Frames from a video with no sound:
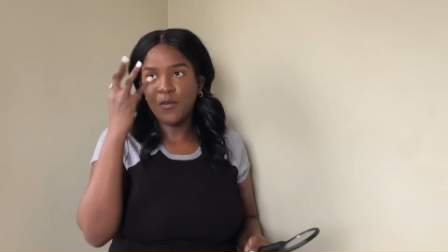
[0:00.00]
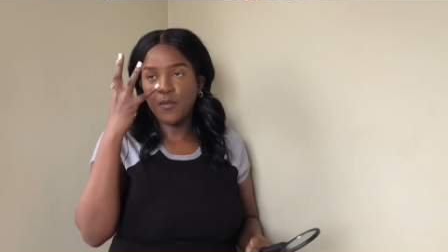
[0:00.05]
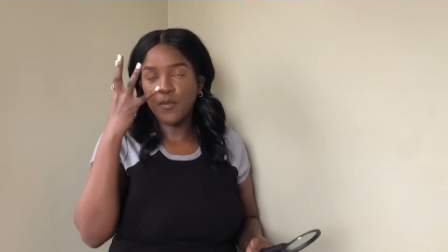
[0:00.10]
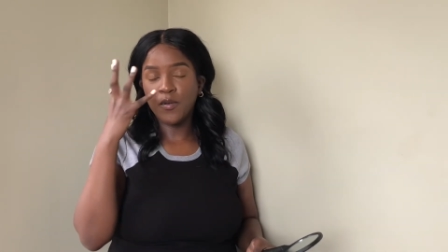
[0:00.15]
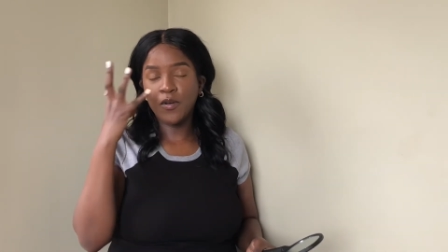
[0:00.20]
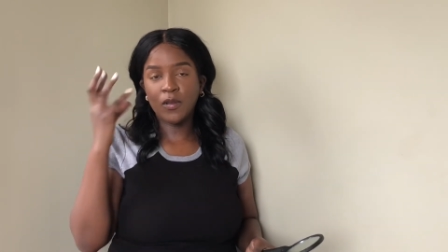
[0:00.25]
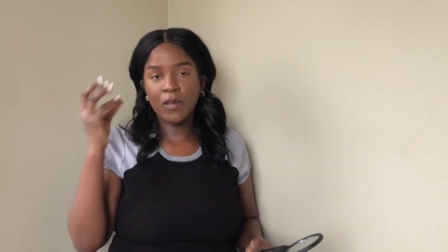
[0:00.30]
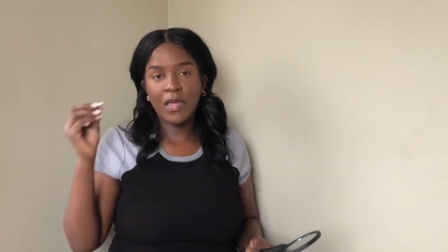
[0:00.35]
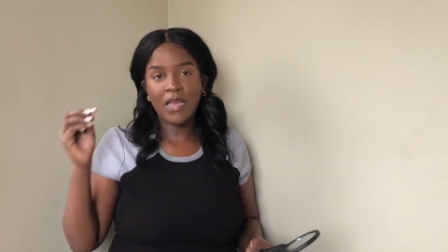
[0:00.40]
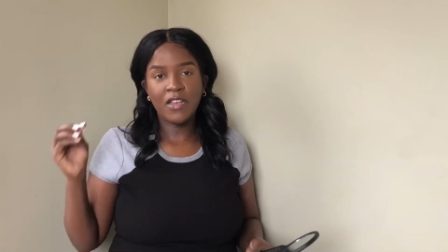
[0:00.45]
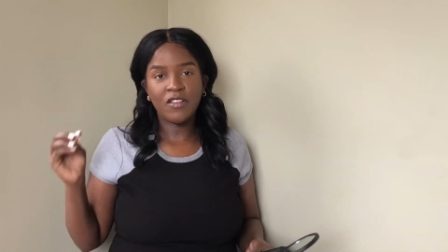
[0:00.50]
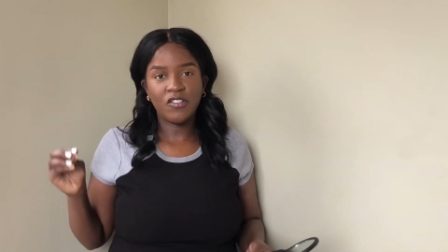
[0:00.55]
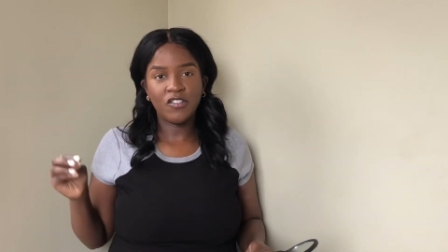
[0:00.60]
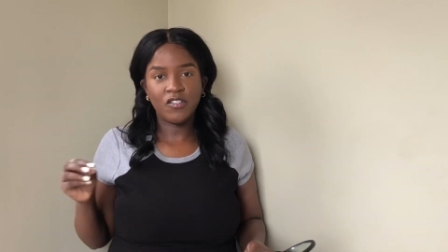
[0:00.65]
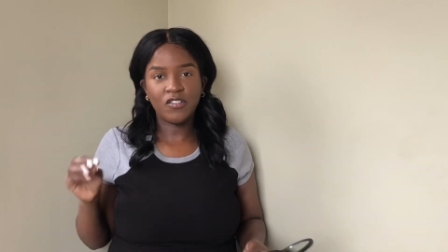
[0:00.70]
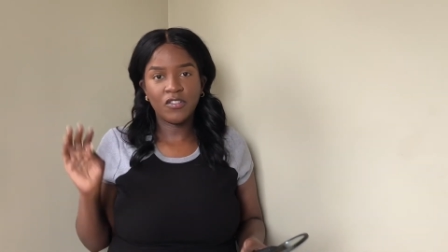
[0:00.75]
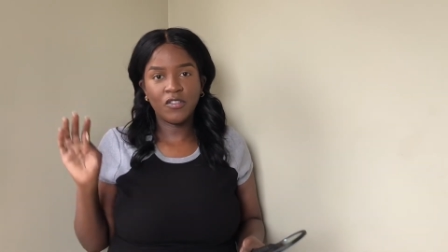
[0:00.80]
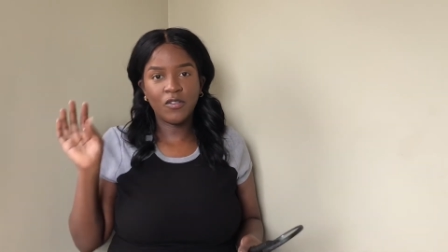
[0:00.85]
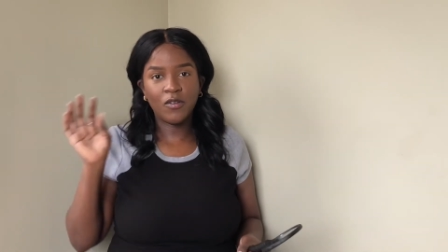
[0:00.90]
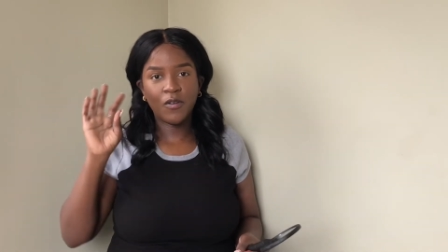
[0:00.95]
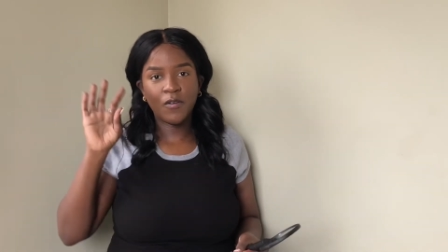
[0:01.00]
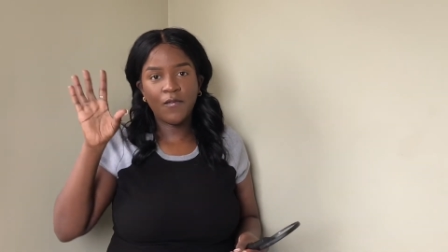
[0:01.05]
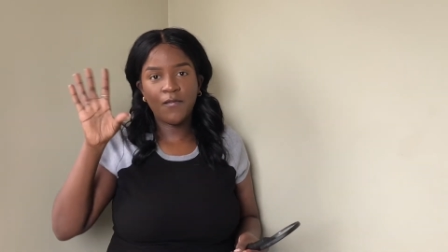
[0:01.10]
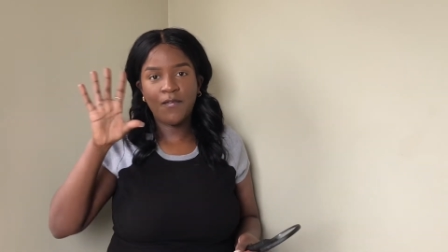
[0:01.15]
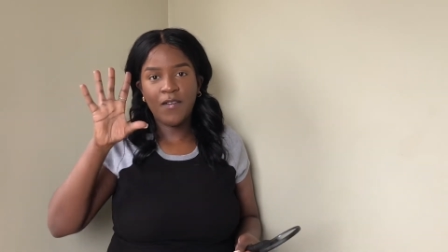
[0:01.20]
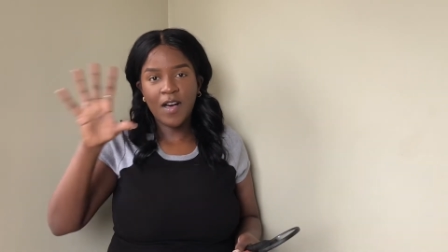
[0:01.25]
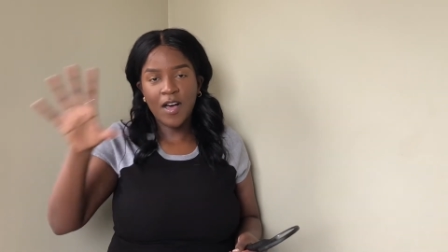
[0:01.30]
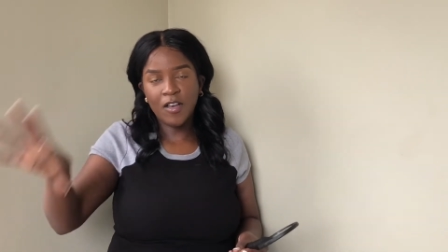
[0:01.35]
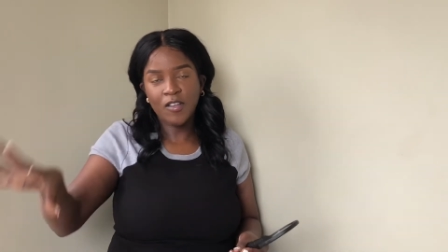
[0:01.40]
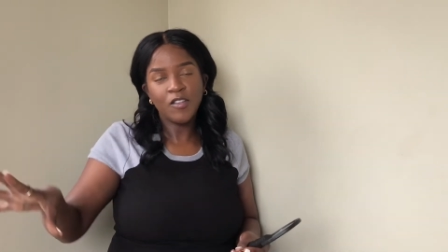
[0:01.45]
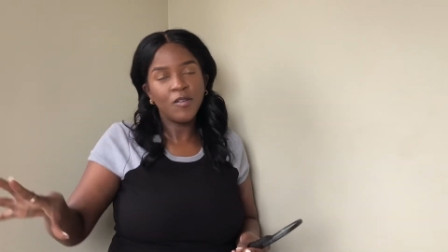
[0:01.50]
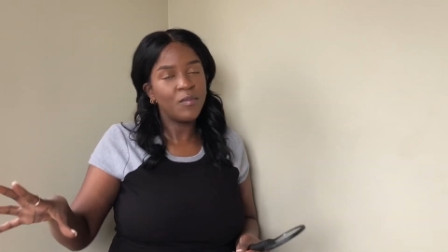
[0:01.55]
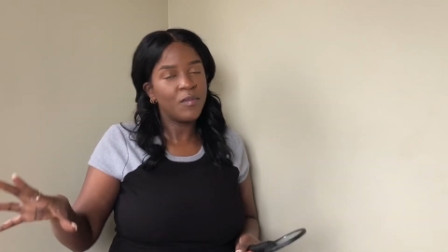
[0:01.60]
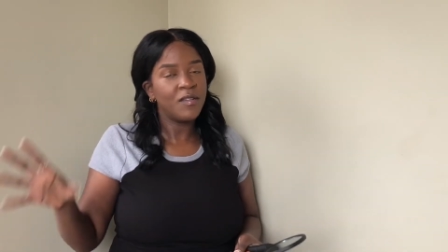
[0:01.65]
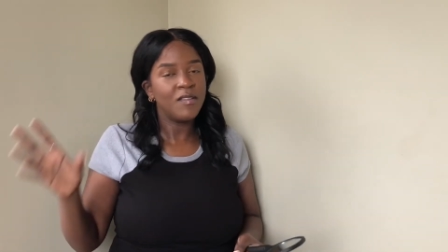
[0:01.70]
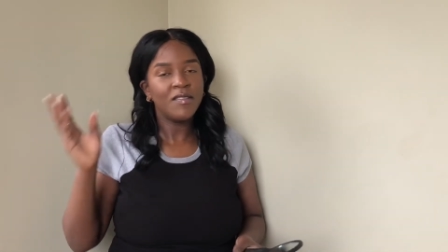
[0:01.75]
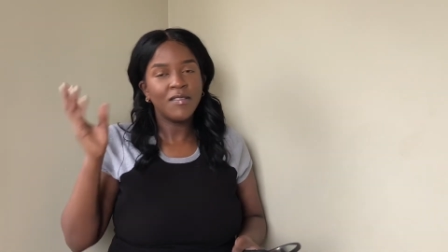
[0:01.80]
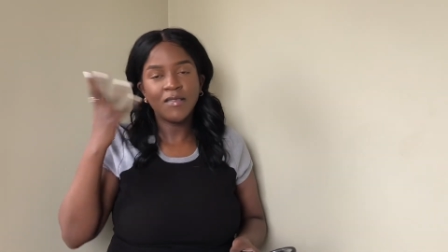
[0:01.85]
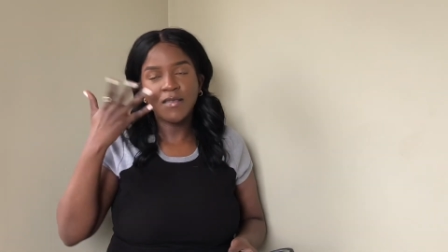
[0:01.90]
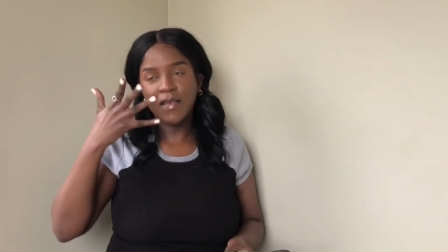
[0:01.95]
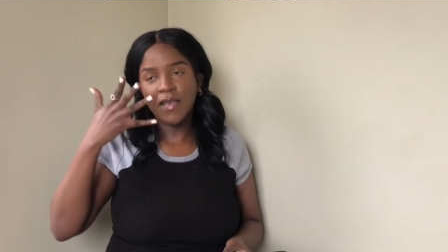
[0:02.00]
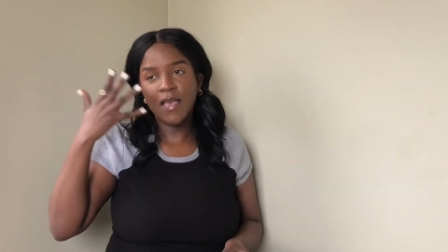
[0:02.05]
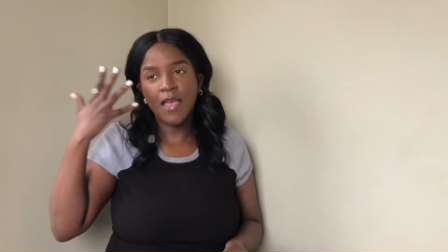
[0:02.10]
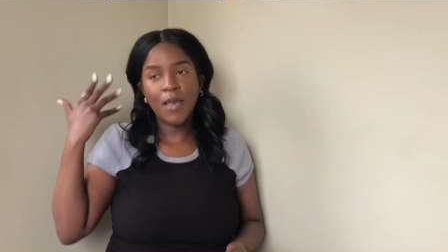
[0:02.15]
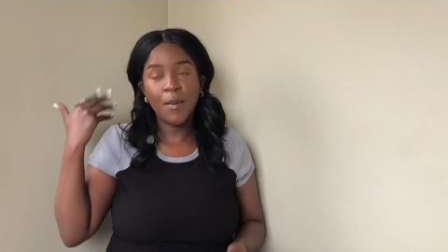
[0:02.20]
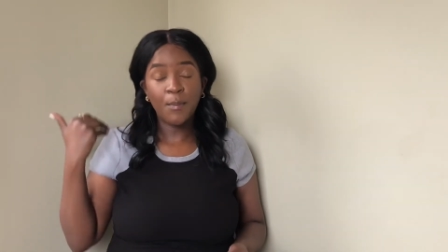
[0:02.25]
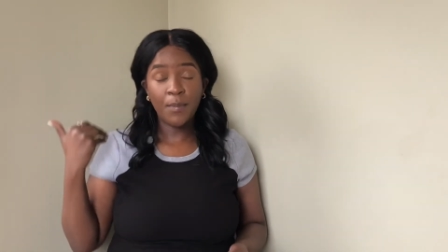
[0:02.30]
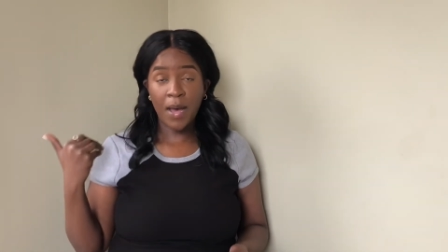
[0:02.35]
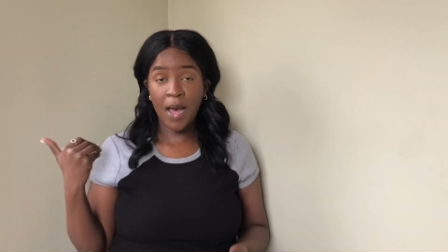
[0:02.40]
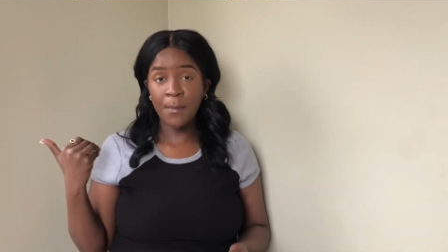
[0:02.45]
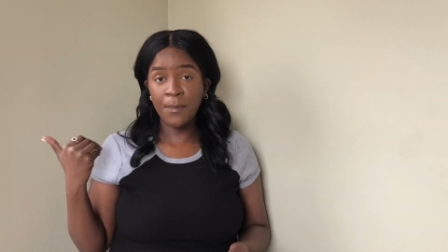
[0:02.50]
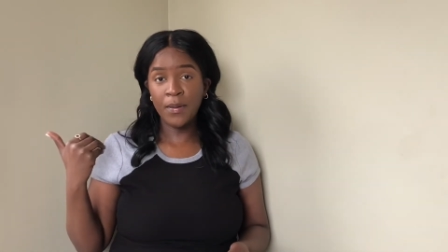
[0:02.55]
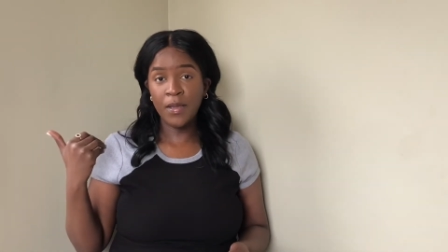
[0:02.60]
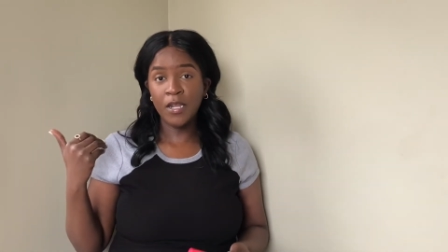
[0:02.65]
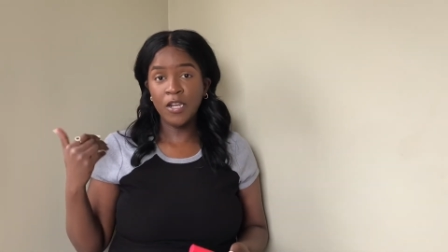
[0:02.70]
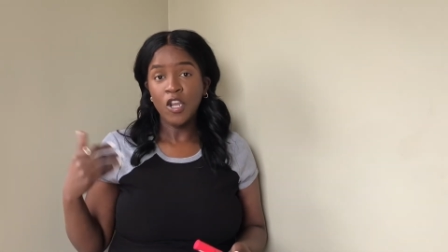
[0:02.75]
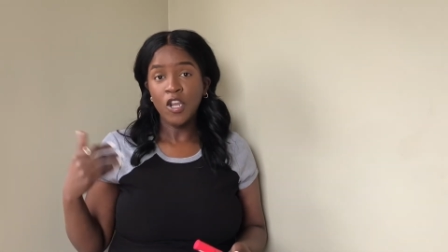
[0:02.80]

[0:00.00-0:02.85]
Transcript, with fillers: real lashes look voluminous and popping,